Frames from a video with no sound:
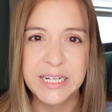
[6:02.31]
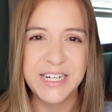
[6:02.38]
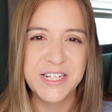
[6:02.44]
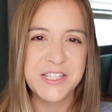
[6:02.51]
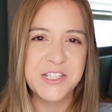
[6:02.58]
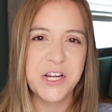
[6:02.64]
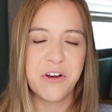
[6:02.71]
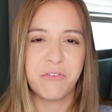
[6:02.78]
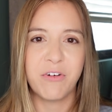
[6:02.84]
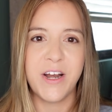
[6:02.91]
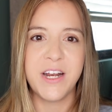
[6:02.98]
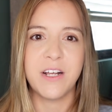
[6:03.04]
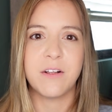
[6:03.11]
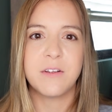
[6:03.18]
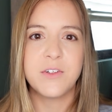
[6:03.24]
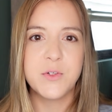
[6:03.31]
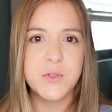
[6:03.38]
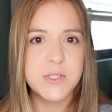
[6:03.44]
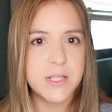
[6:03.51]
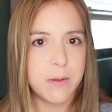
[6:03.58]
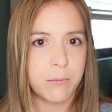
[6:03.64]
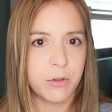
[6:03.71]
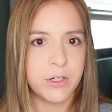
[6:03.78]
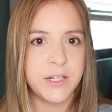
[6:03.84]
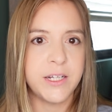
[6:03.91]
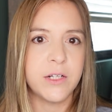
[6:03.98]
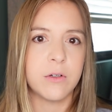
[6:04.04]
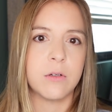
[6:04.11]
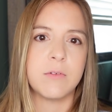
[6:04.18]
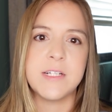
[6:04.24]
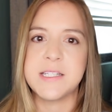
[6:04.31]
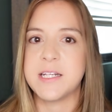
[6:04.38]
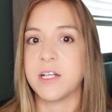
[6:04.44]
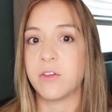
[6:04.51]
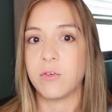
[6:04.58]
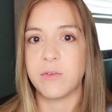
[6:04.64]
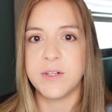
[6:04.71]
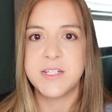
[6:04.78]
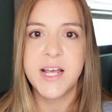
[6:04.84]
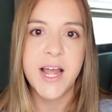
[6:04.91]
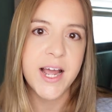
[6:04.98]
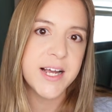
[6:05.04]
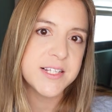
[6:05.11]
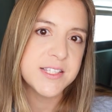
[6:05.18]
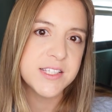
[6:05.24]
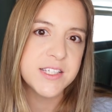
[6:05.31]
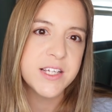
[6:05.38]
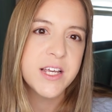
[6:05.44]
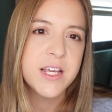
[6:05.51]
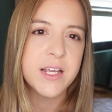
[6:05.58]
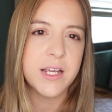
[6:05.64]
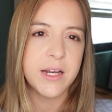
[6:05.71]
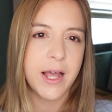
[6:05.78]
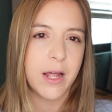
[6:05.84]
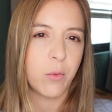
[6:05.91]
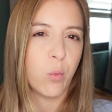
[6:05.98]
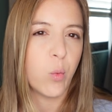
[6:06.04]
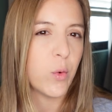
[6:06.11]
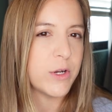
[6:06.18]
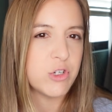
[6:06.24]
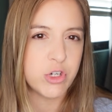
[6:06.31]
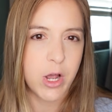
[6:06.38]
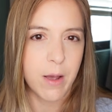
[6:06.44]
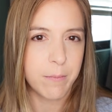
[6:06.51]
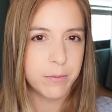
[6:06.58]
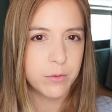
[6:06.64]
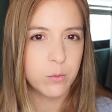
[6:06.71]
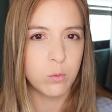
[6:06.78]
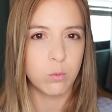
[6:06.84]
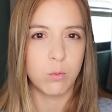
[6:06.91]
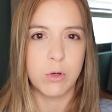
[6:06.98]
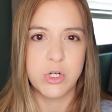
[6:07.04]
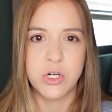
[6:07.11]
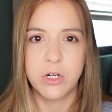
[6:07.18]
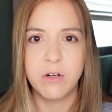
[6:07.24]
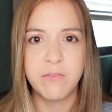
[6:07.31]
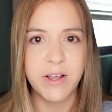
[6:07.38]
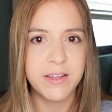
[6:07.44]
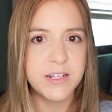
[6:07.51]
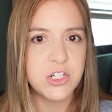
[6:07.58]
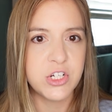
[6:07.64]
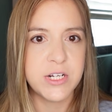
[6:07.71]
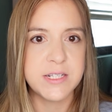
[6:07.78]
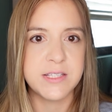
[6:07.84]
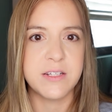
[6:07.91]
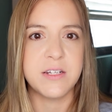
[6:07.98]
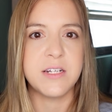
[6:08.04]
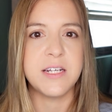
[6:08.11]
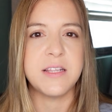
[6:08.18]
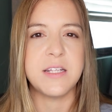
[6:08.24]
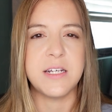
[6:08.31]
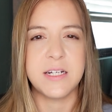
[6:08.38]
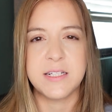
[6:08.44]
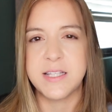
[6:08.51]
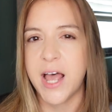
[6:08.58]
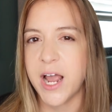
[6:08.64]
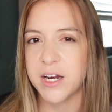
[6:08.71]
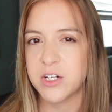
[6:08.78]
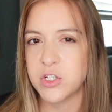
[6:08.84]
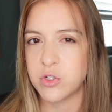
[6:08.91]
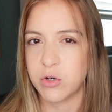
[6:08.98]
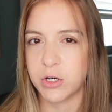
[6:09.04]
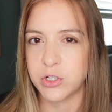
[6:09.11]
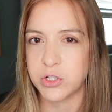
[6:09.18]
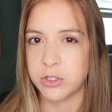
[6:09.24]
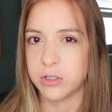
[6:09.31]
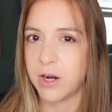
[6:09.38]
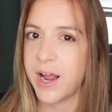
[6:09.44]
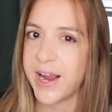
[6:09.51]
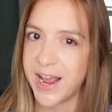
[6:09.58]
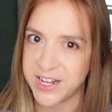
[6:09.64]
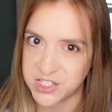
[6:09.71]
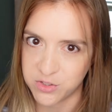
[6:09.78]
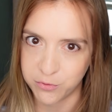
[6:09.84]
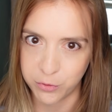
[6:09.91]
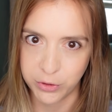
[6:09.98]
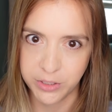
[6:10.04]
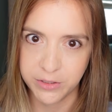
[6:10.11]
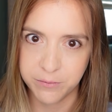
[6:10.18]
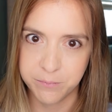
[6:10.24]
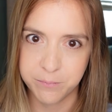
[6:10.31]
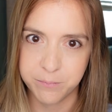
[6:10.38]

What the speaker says: Instead of writing a loose summary or reasoning through the task, it had one job: return valid JSON in the exact structure I asked for.